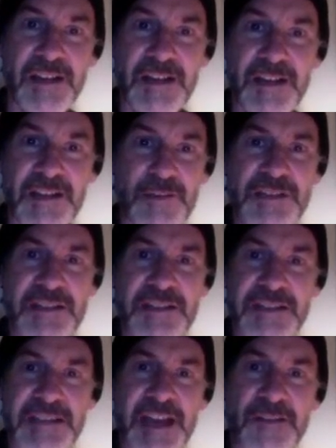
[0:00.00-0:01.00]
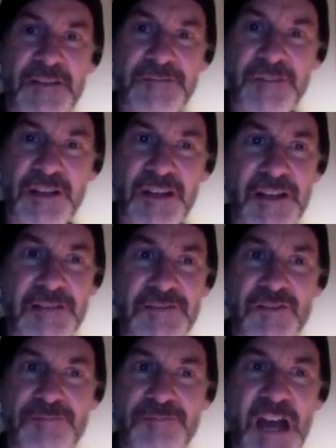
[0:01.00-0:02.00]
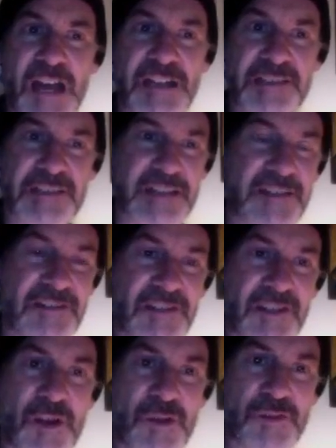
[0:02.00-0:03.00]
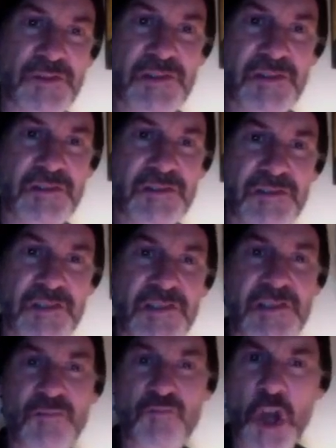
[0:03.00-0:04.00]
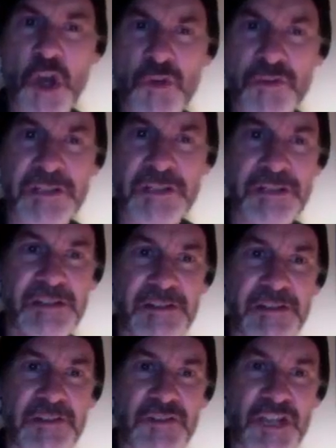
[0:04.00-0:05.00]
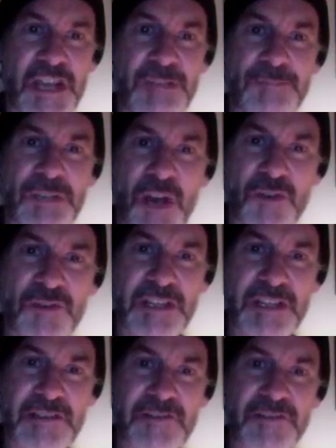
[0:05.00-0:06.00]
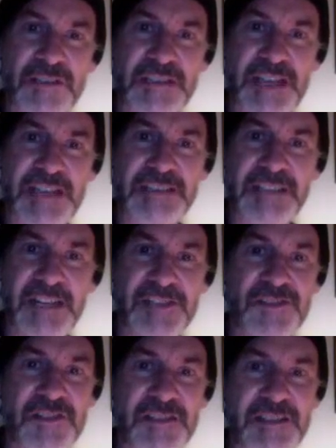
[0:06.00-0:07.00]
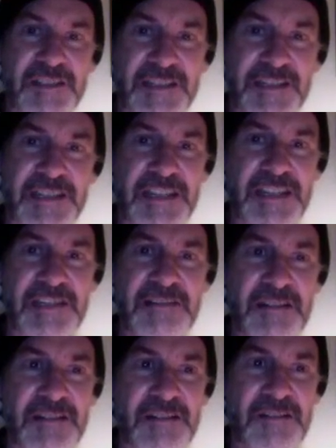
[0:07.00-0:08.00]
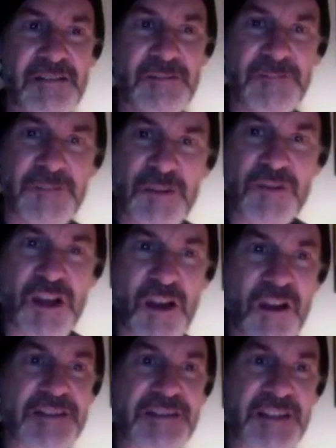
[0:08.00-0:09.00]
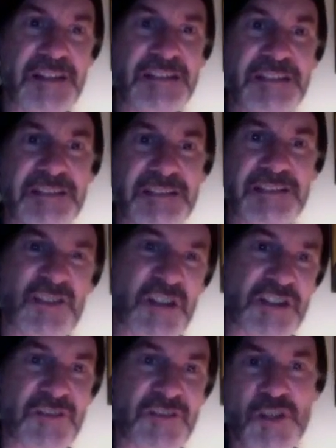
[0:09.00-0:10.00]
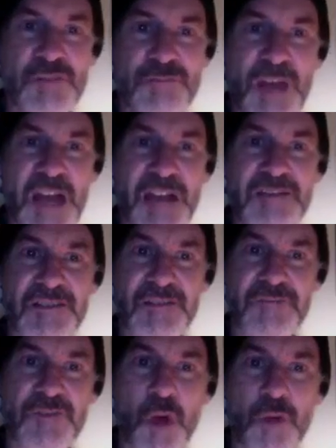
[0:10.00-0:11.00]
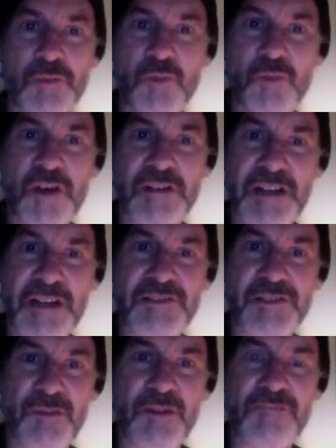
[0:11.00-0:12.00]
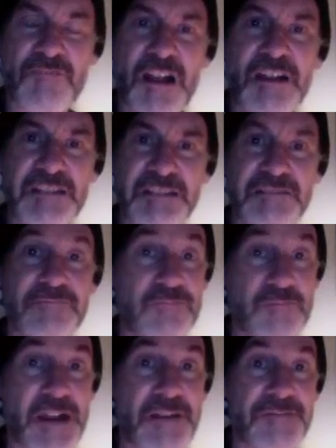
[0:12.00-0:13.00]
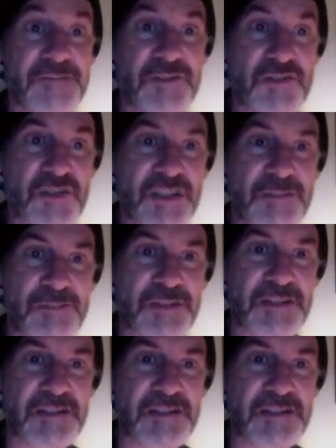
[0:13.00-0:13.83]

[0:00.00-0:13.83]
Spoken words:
There wasn't a town for 100 miles down the coast, just a road, which came lonely through the dead country to the sea, with a few cars on it, a stretch of 2 miles of cold water out to our rock, and rare few ships.